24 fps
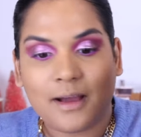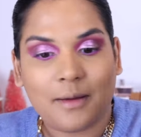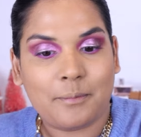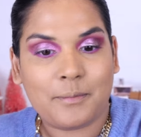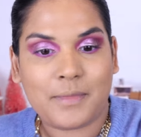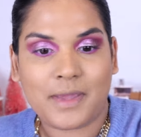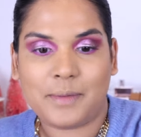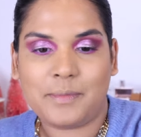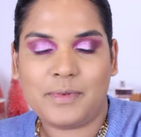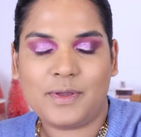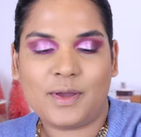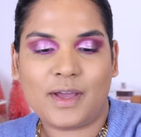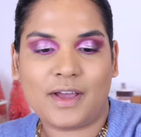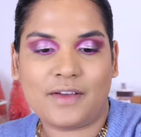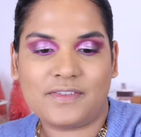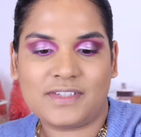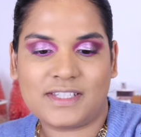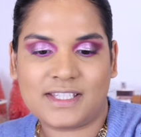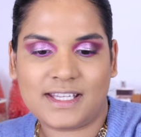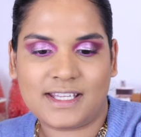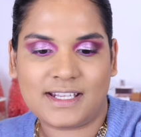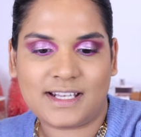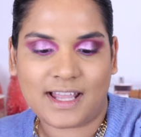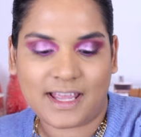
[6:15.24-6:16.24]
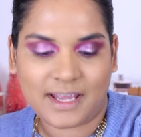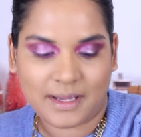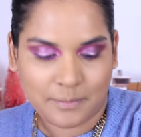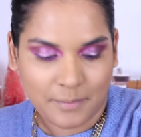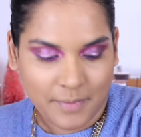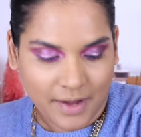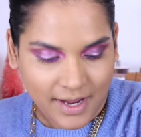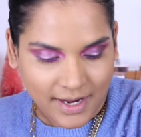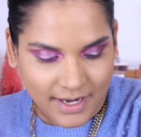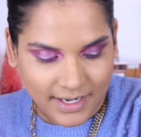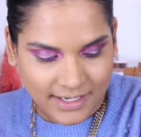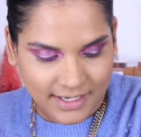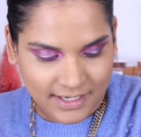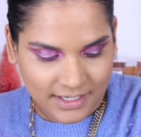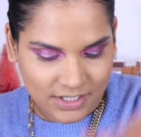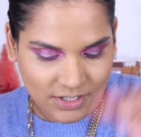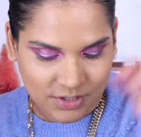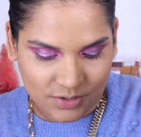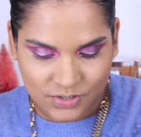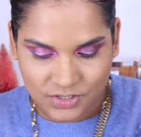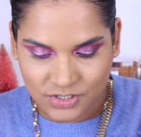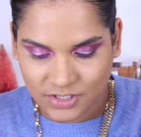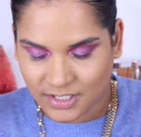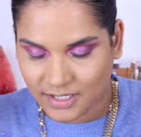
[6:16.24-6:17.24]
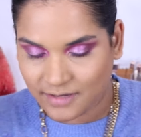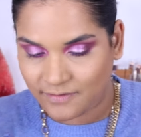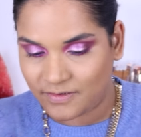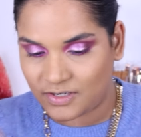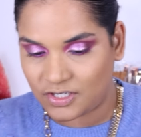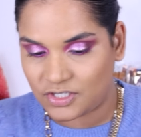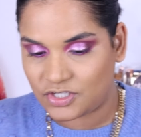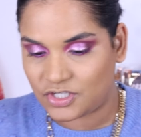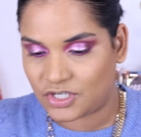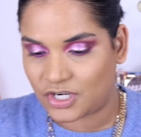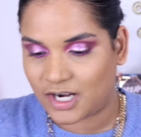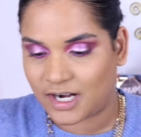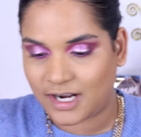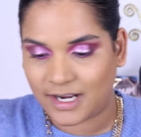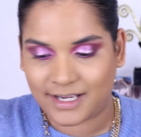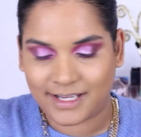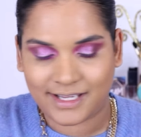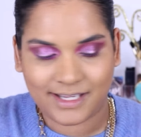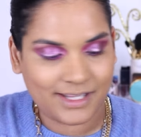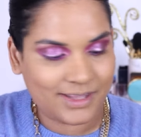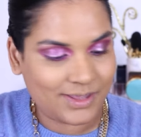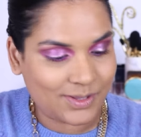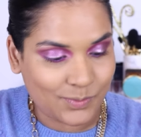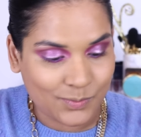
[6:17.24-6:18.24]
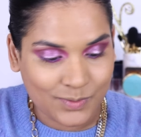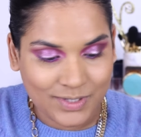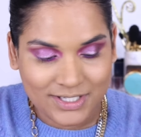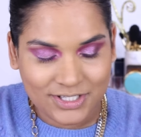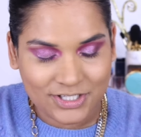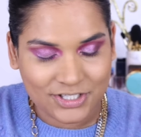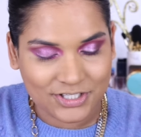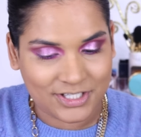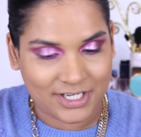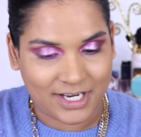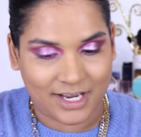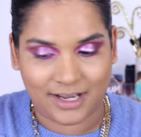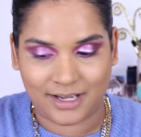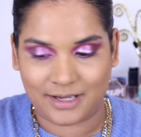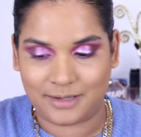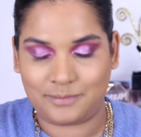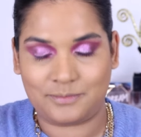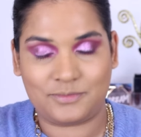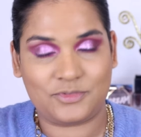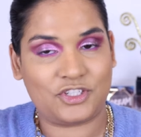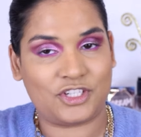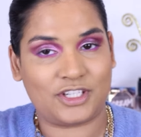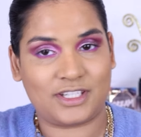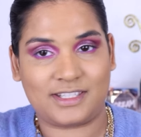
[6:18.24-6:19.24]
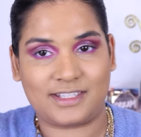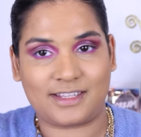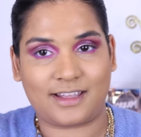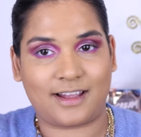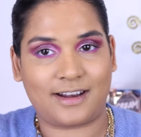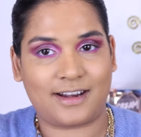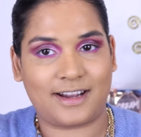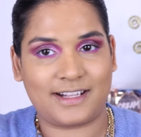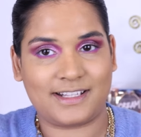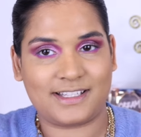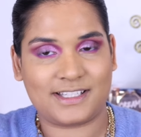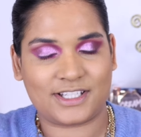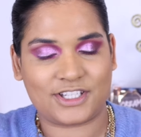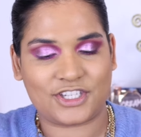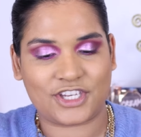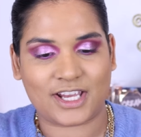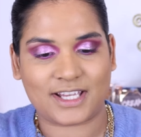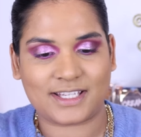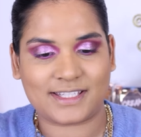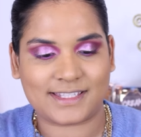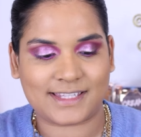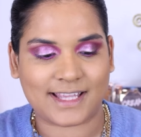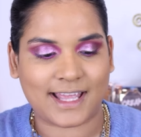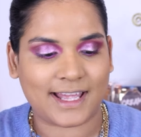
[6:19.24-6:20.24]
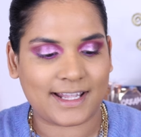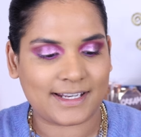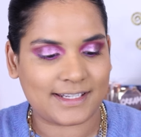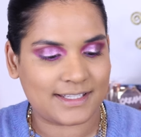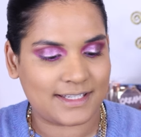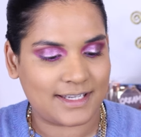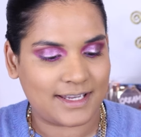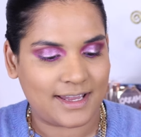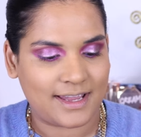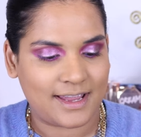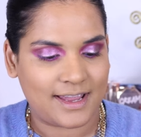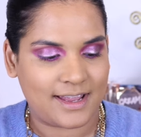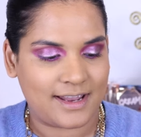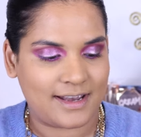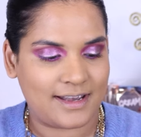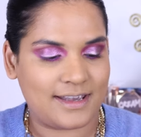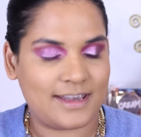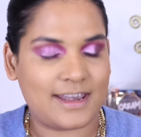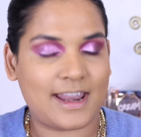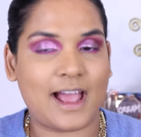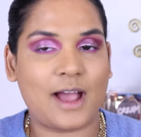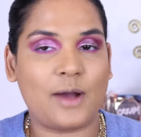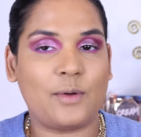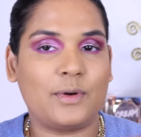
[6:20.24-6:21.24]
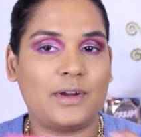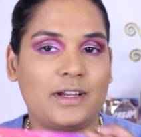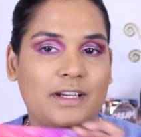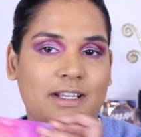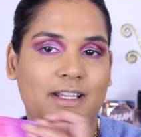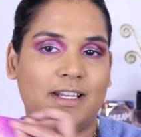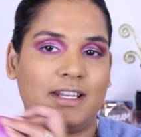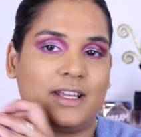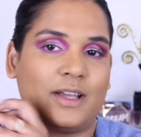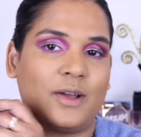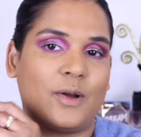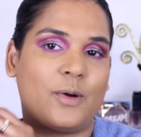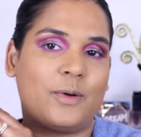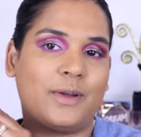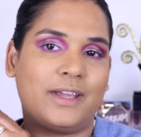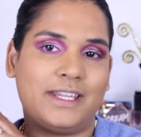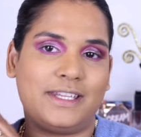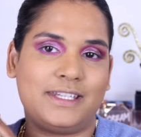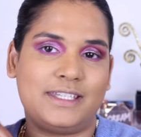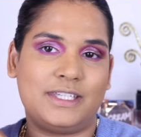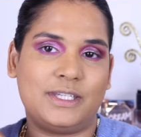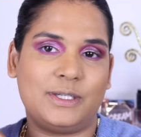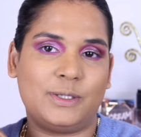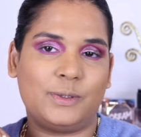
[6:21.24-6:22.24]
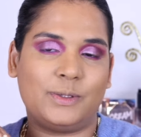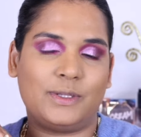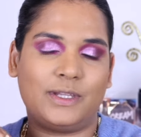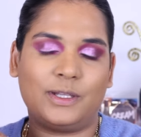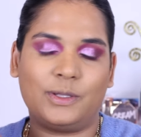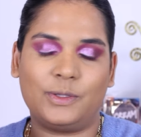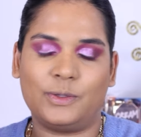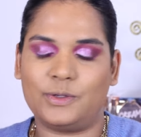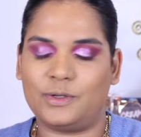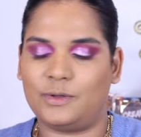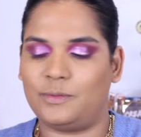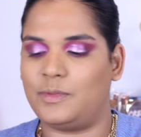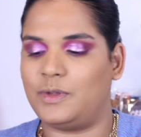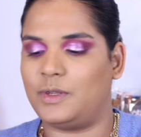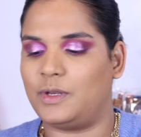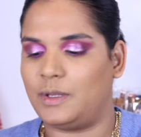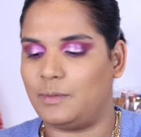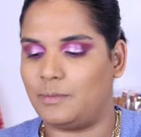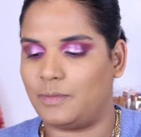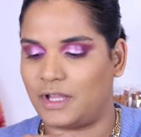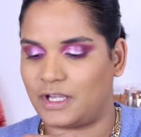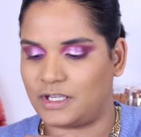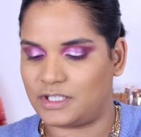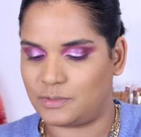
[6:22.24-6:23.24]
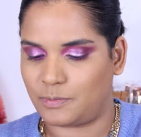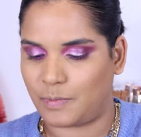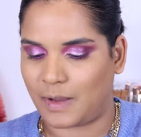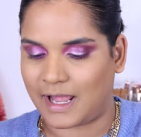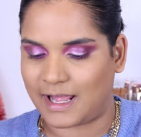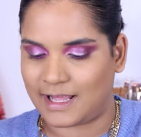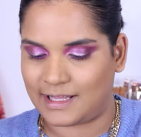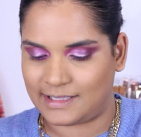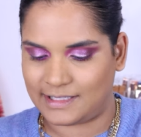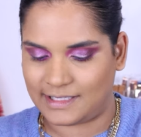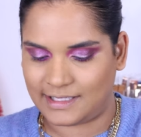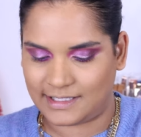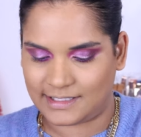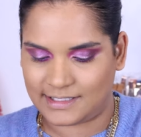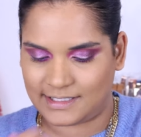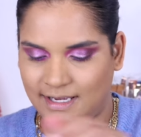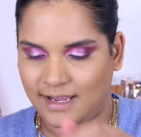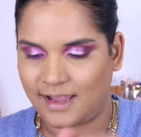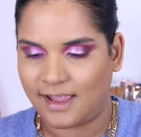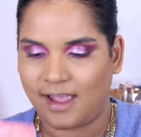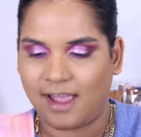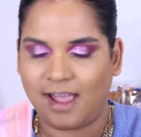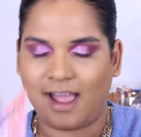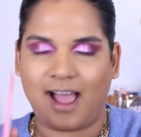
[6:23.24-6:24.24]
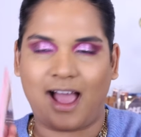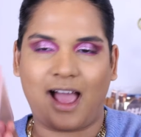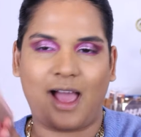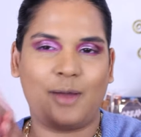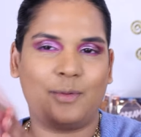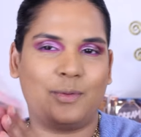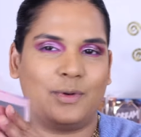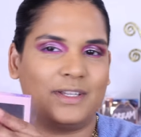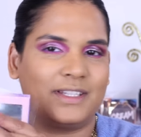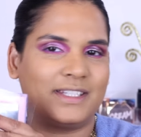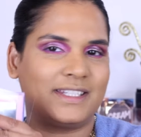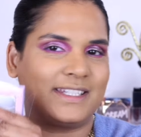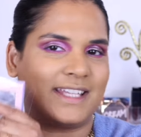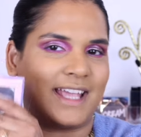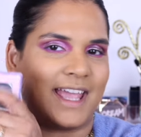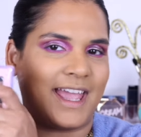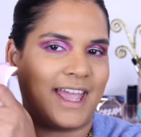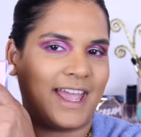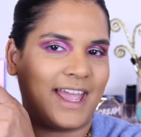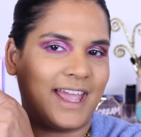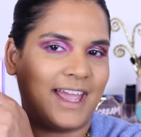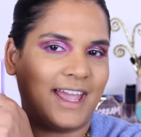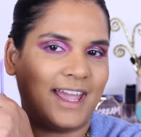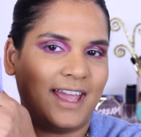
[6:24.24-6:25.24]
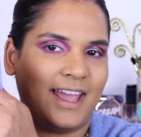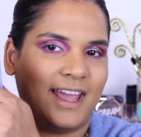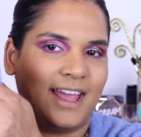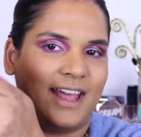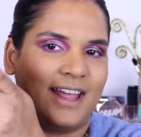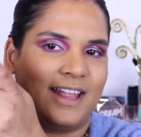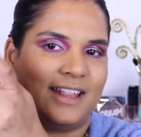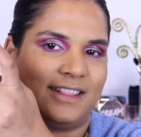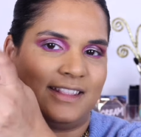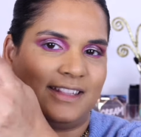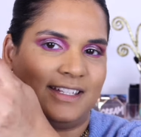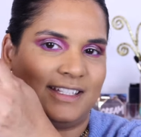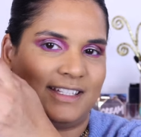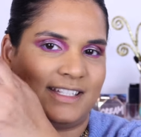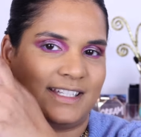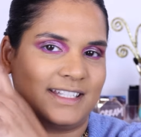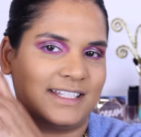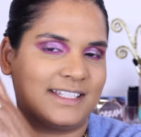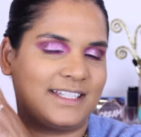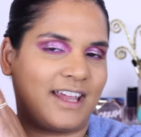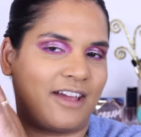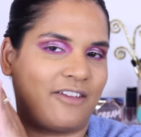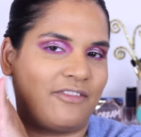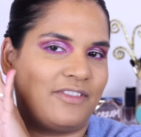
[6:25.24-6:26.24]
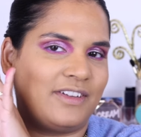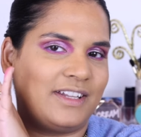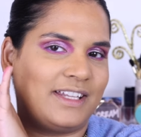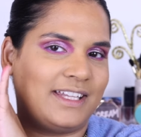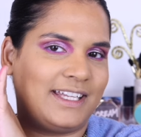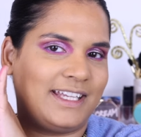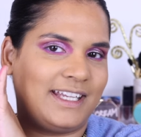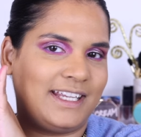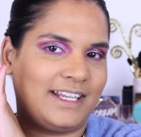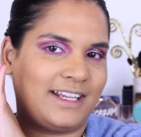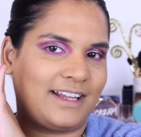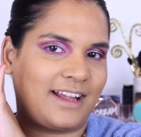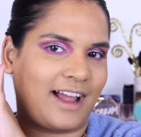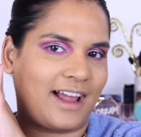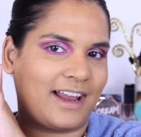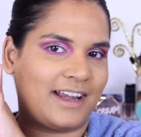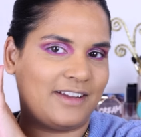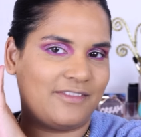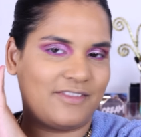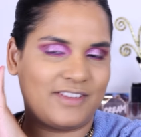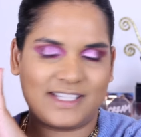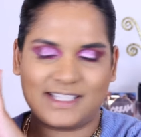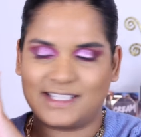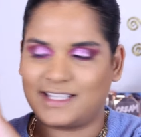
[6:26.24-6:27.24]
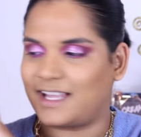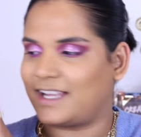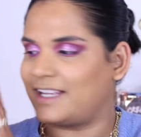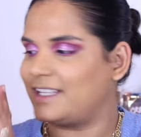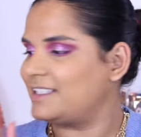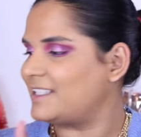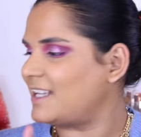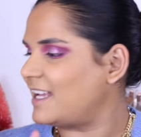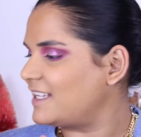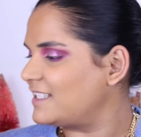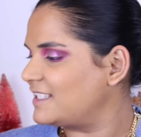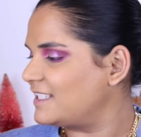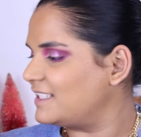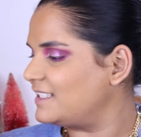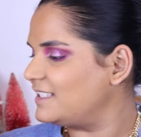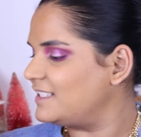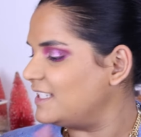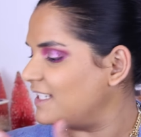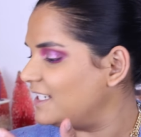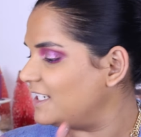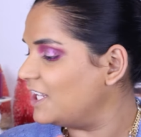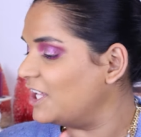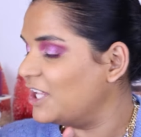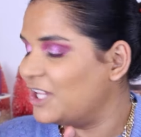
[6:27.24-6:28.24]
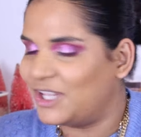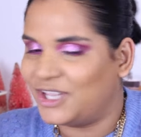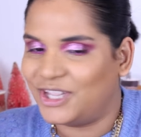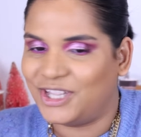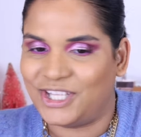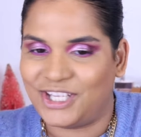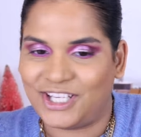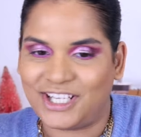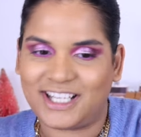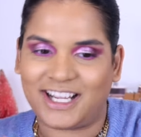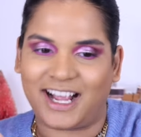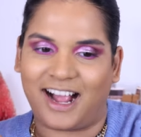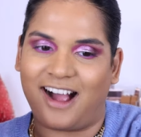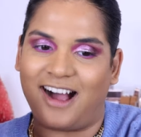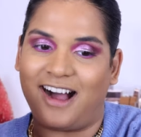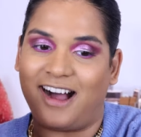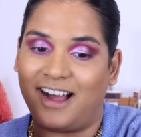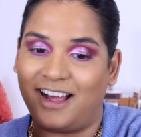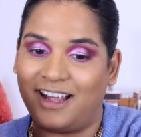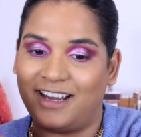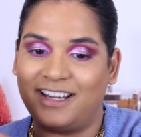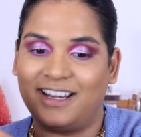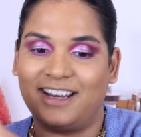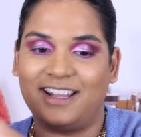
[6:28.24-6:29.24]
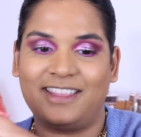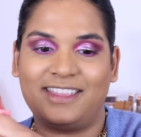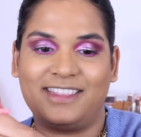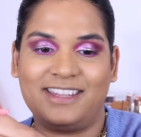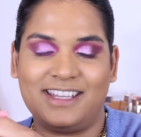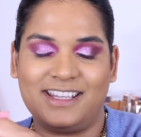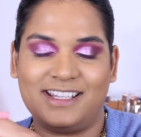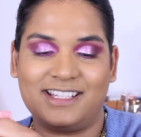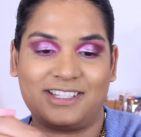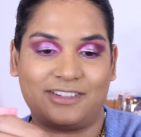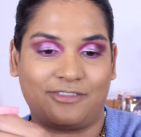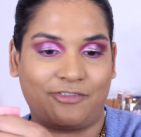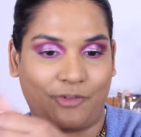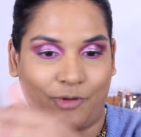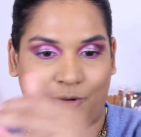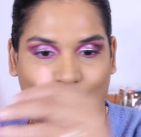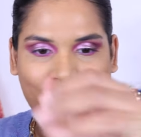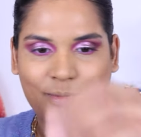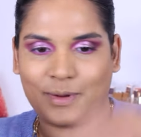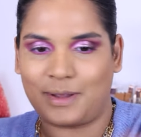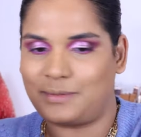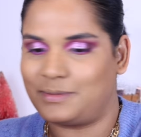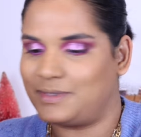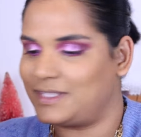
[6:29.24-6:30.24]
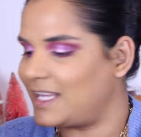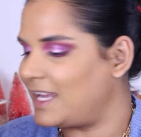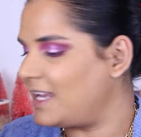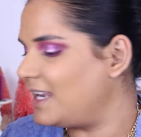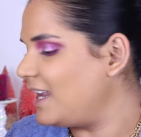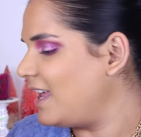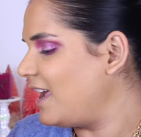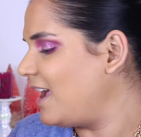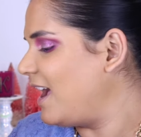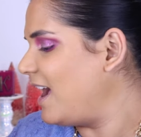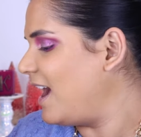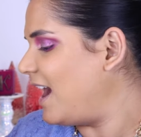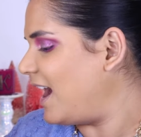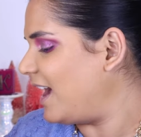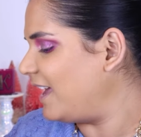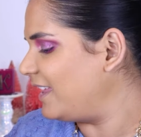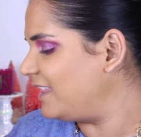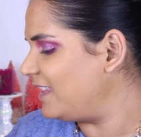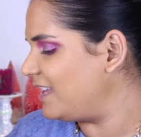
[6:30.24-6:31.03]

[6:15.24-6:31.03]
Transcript: maybe you have skin like mine and you should give it a try in the winter time. Just thought I'd suggest that. Now we're going to go into the Lunar Beauty blush palette. I will say this is definitely kind of as light as it did look on the Sephora website. I